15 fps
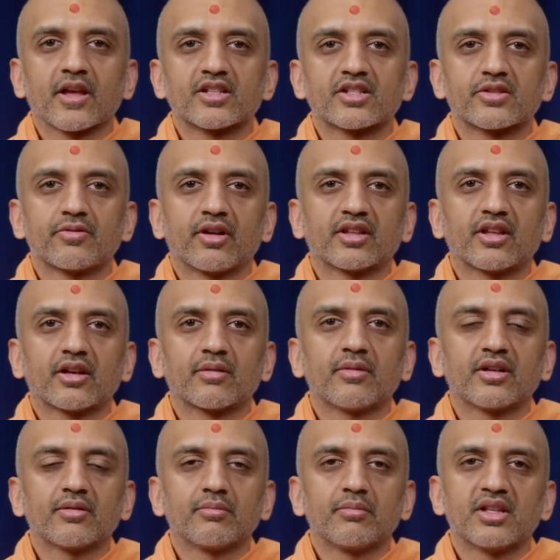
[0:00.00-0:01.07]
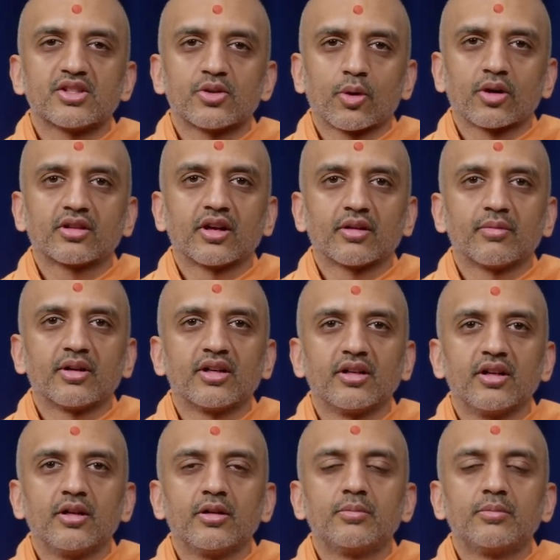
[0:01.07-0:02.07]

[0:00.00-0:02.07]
Swadharma means your dharma.